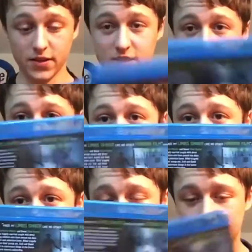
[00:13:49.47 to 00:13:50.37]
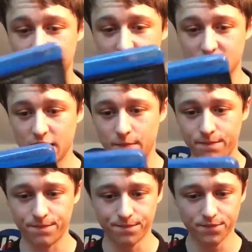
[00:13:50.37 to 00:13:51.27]
Insidious, this is
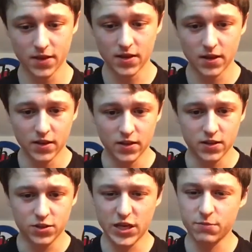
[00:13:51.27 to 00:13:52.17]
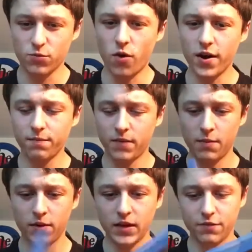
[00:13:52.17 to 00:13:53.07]
James Wan, I
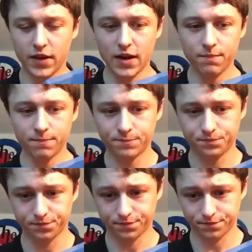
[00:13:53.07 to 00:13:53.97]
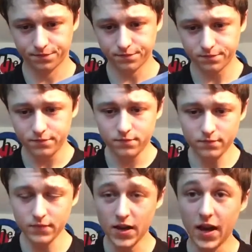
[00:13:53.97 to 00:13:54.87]
believe, again.
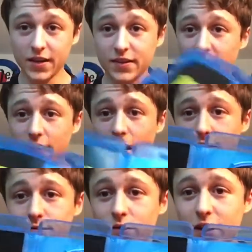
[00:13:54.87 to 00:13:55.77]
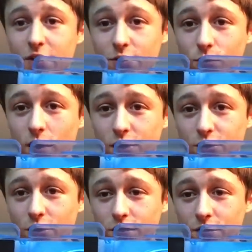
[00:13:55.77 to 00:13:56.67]
And yeah, I really do quite
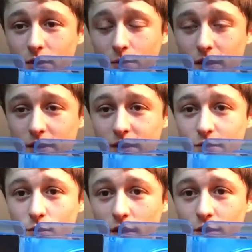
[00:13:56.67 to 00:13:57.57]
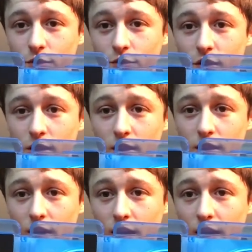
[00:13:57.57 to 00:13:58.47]
enjoy this film. I think it's quite good.
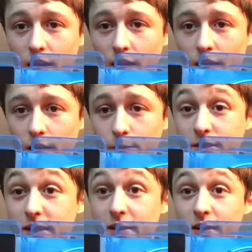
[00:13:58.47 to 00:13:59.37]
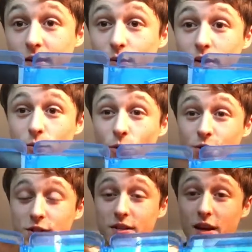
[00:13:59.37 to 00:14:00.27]
Particularly when you
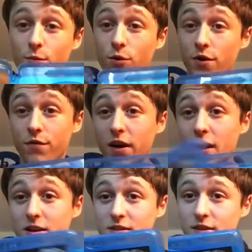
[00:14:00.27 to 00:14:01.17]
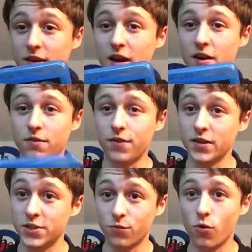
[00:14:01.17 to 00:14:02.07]
watch the second one and realise that they're kind of
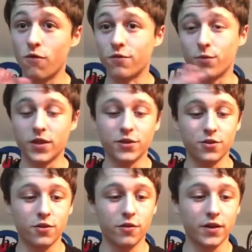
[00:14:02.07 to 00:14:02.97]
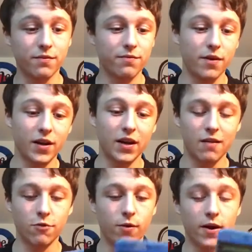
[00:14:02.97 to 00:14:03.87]
interwoven with other in a very
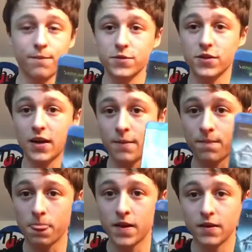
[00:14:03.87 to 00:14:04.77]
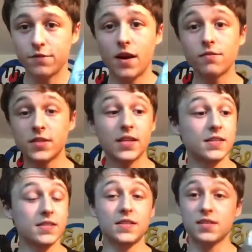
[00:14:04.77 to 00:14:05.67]
clever way. So yeah, if you haven't seen
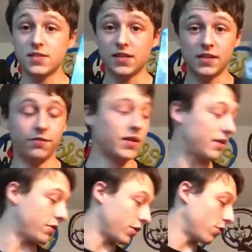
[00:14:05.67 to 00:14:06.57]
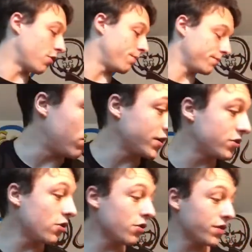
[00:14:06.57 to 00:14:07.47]
Insidious, then definitely give it a go.
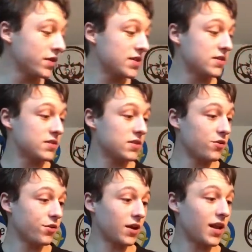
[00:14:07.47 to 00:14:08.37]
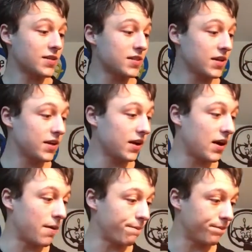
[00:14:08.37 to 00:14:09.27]
Righto, this is another classic,
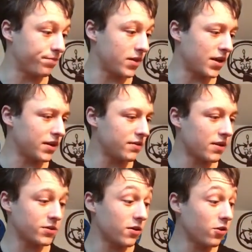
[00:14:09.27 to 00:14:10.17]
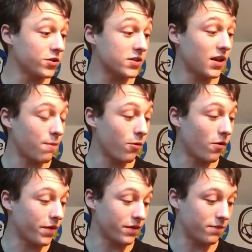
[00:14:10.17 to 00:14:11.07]
and honestly I
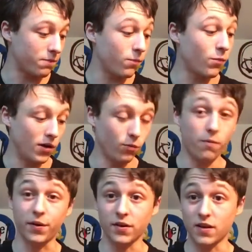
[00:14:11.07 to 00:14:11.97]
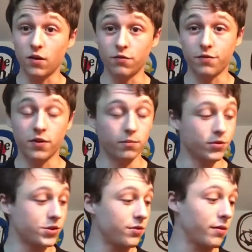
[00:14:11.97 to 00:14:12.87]
bought this, well, one because I love the film,
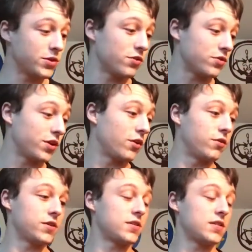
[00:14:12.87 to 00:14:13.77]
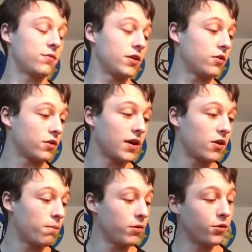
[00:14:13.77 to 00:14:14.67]
but two, I was also curious to see what it looked
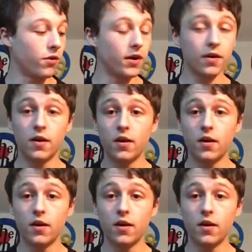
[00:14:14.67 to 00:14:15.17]
like on Blu Ray.